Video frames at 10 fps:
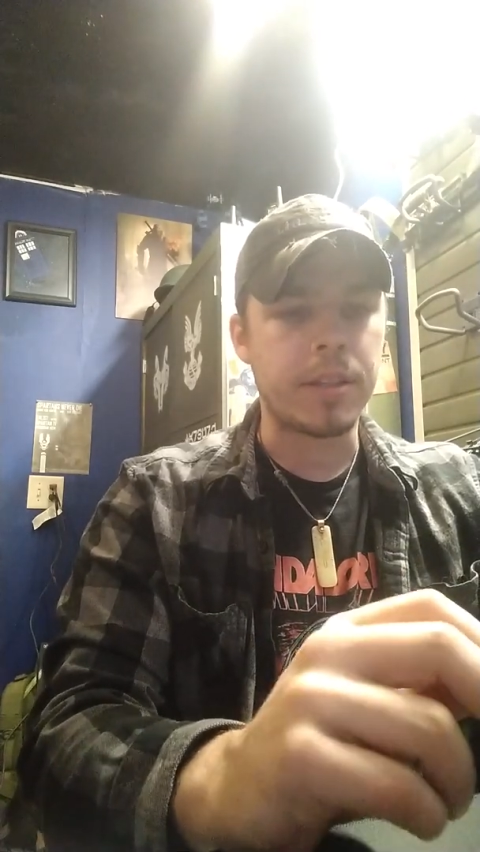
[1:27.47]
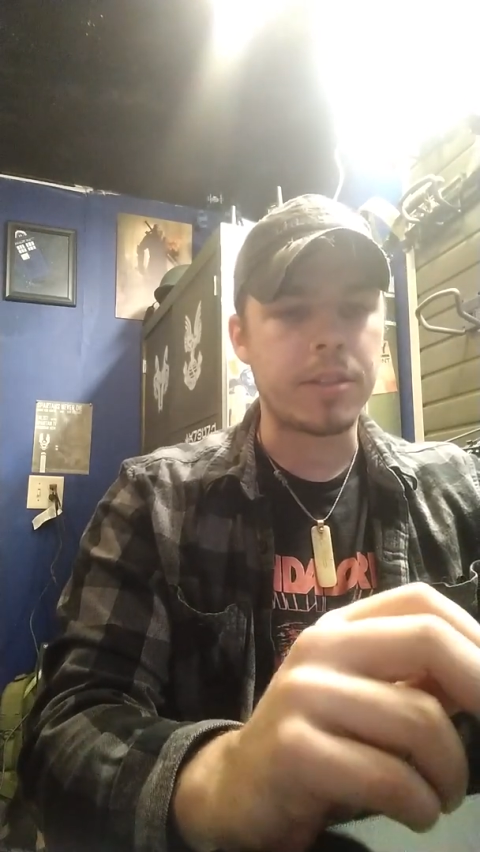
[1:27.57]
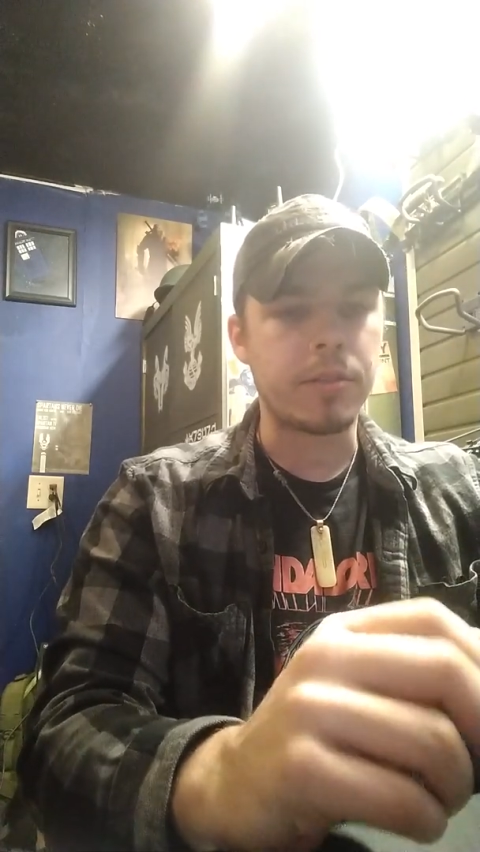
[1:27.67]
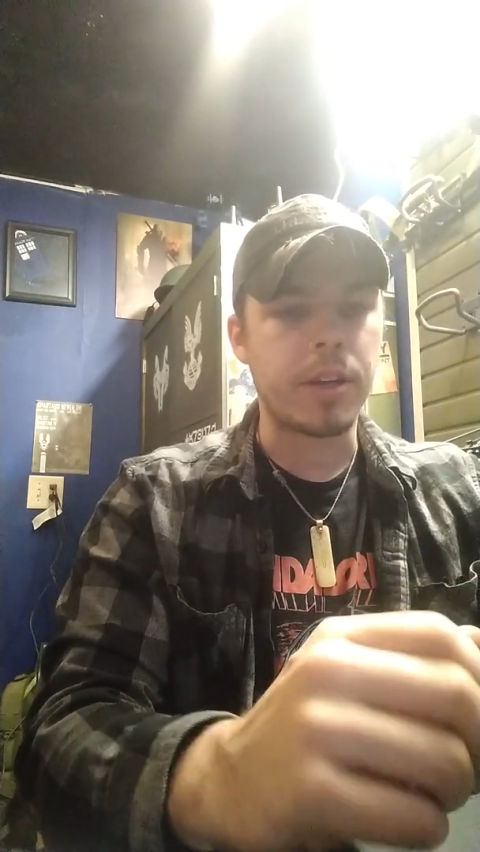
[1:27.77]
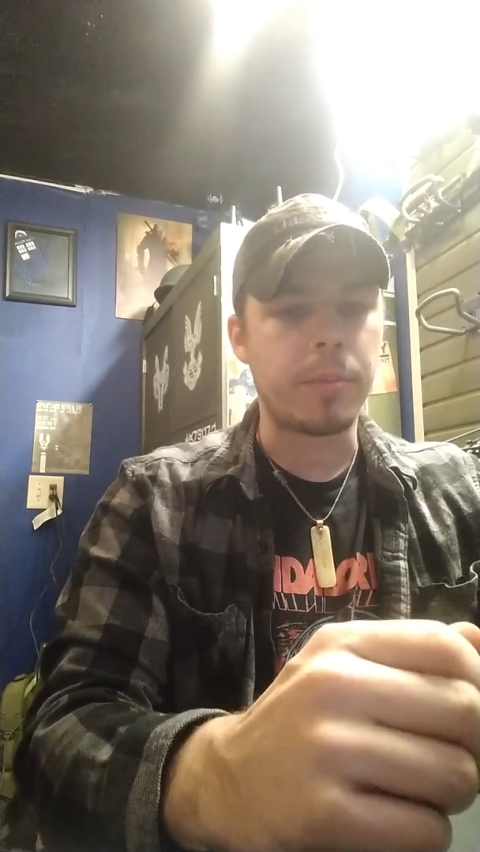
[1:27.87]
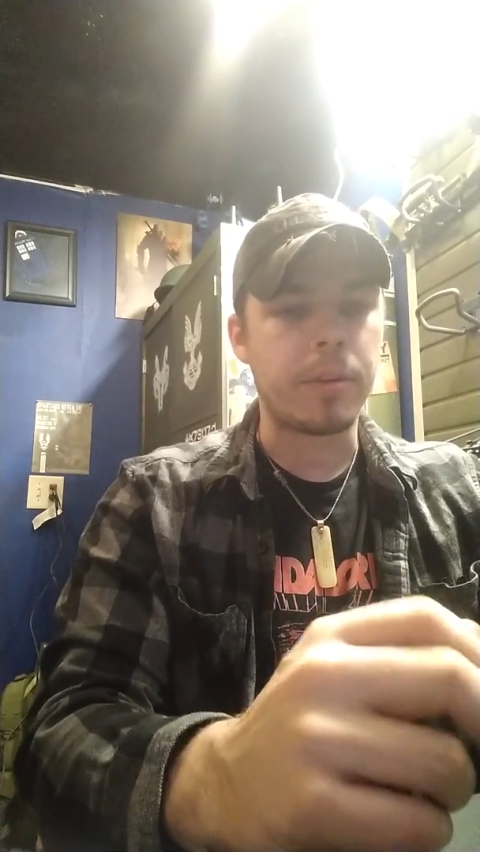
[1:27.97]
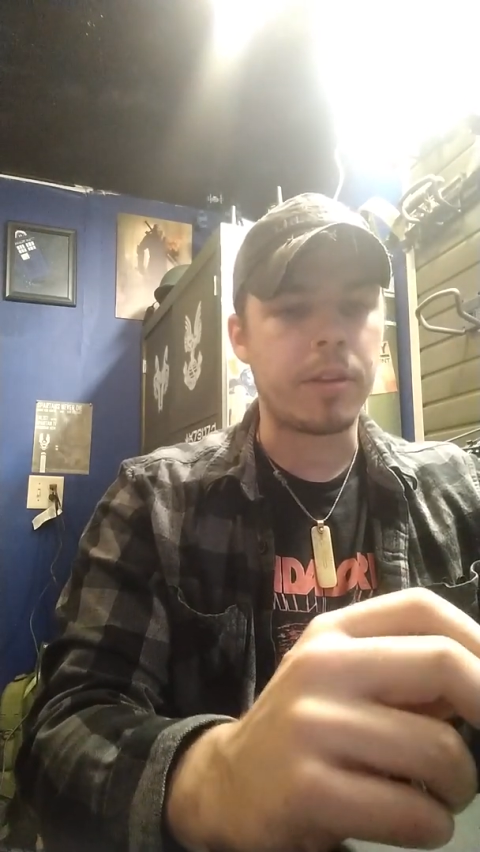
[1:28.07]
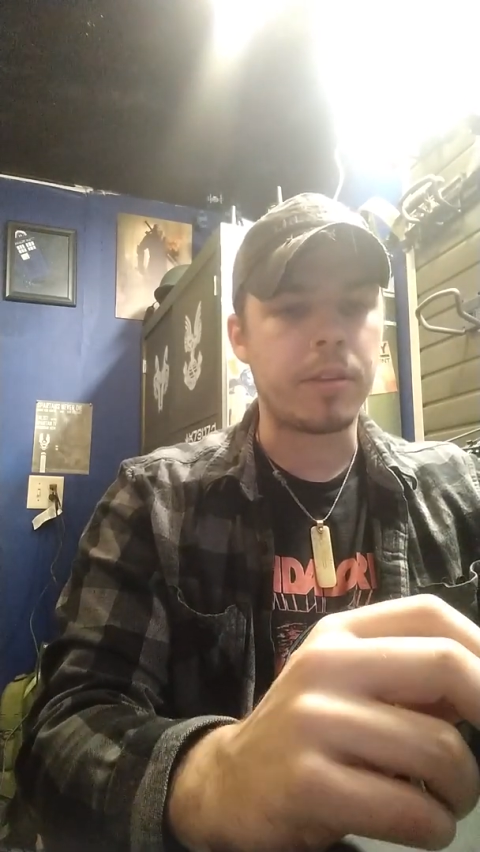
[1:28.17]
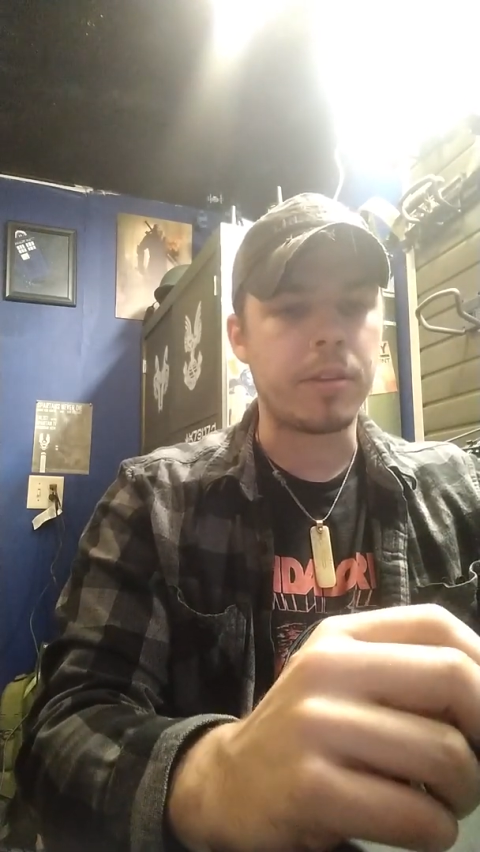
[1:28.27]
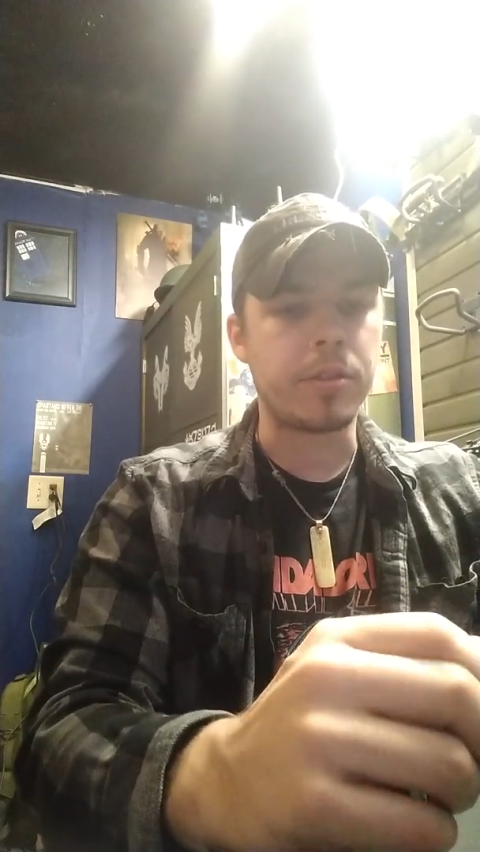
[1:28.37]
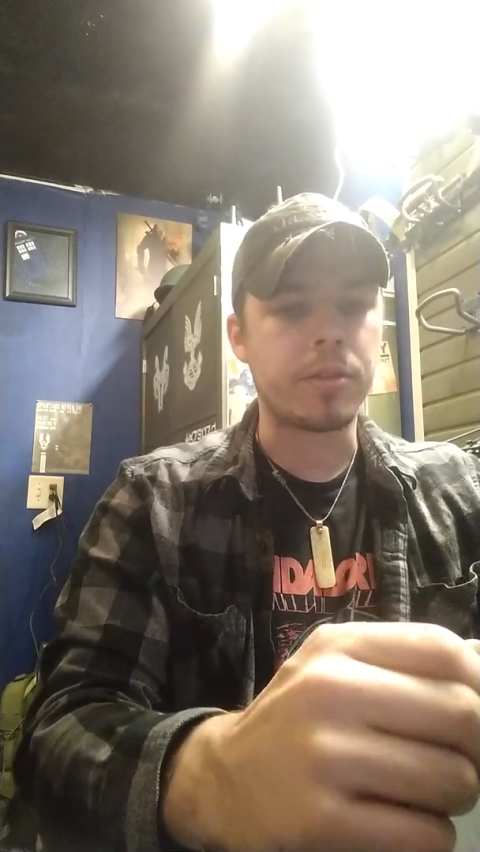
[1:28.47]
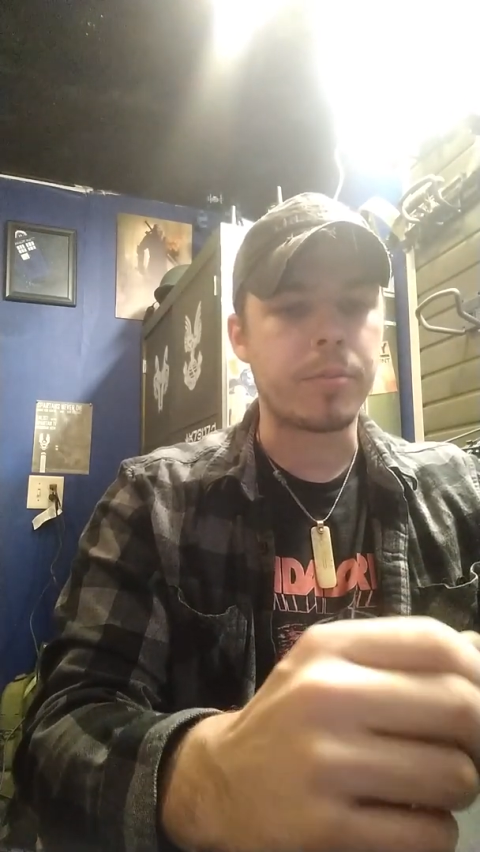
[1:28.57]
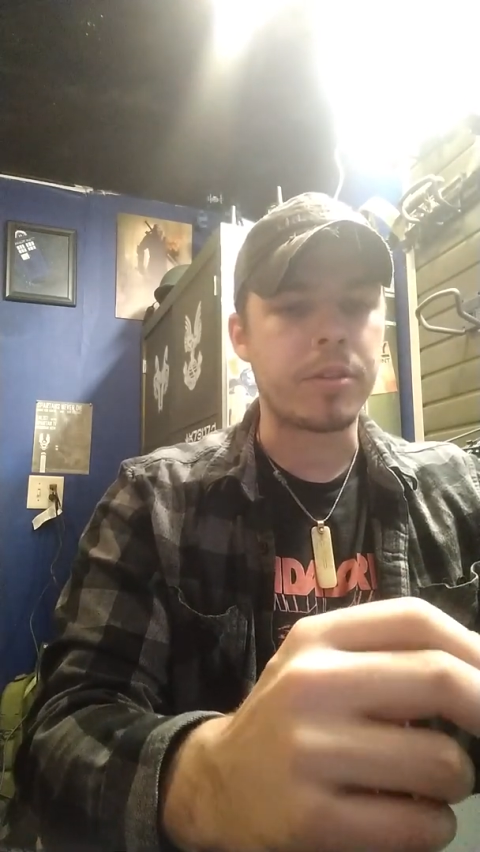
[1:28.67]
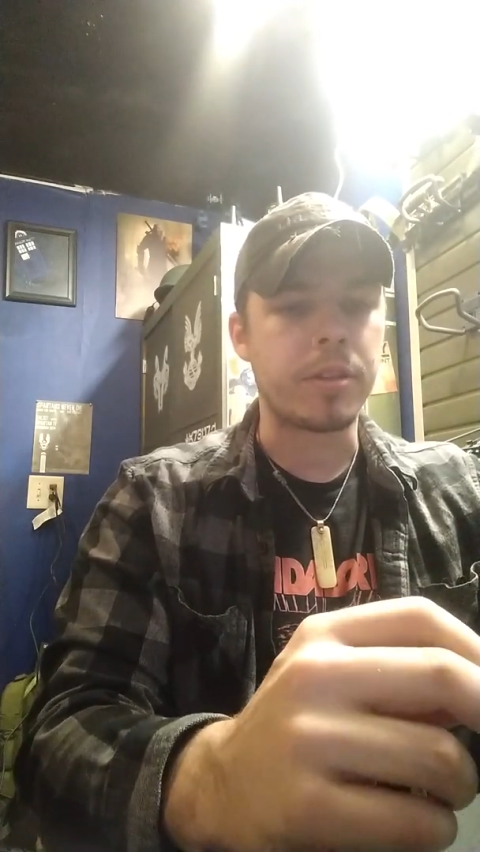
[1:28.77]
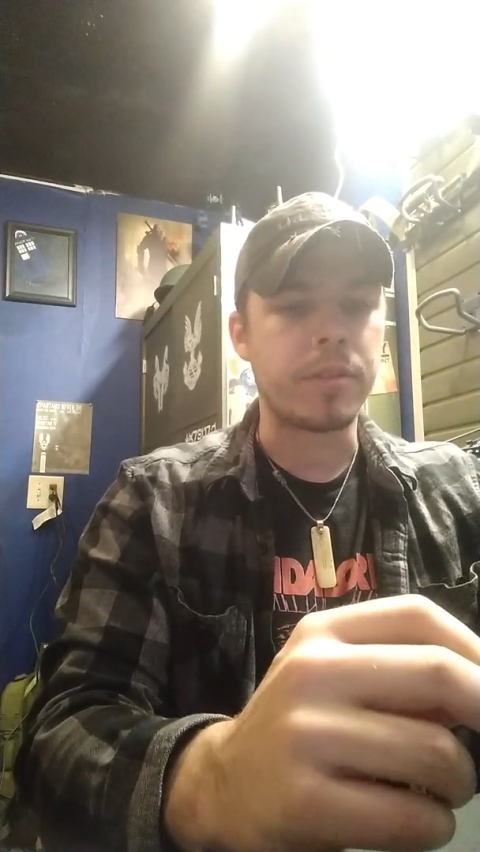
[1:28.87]
Instagram in the
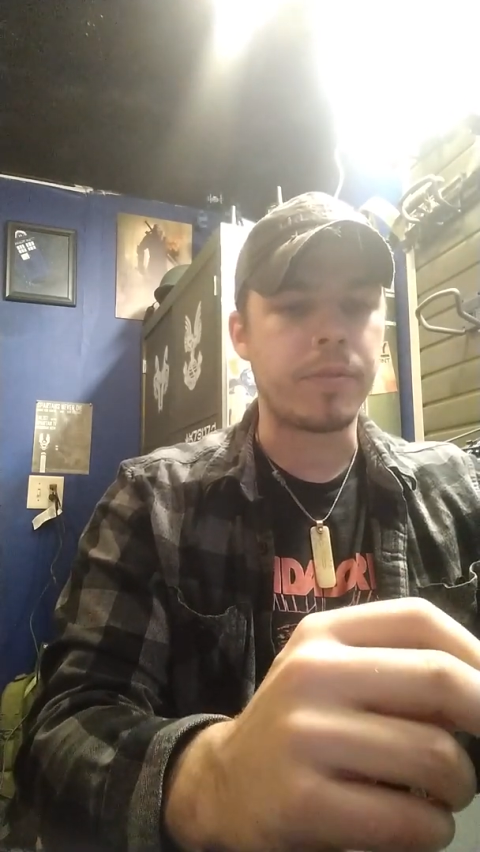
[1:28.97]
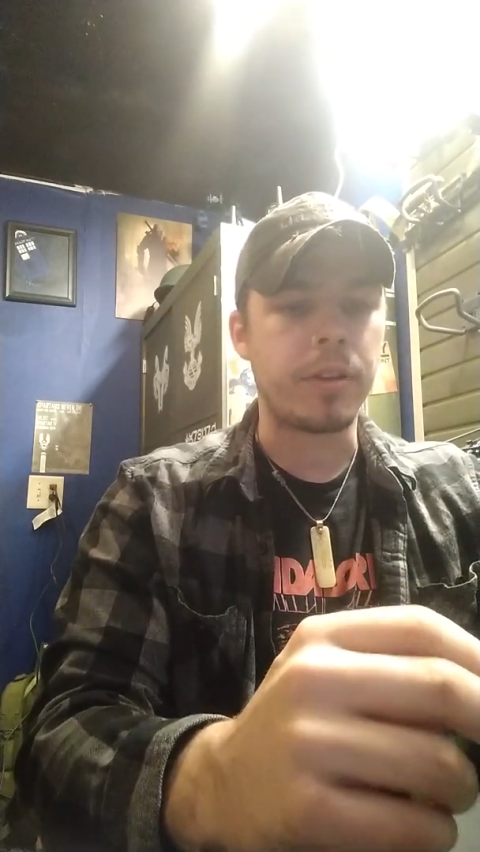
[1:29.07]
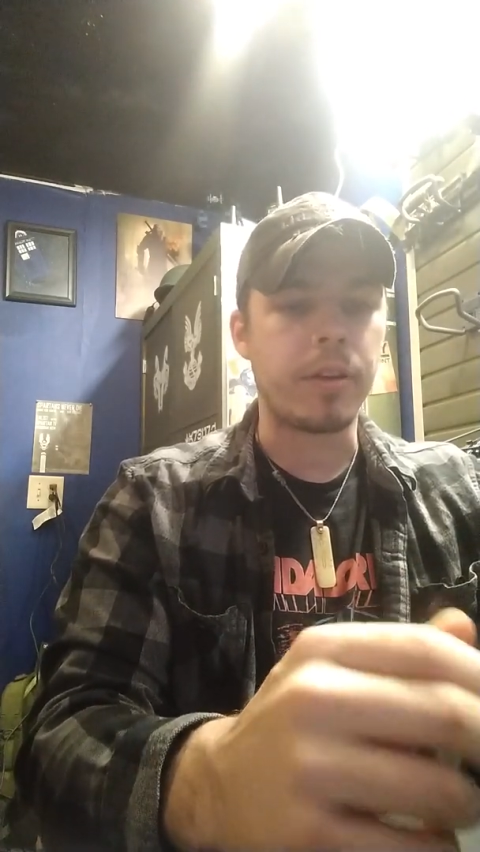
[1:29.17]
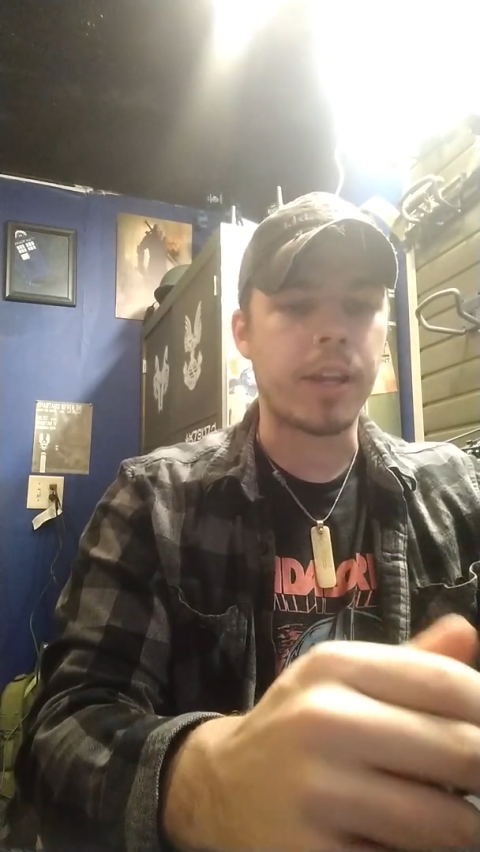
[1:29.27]
description of this video.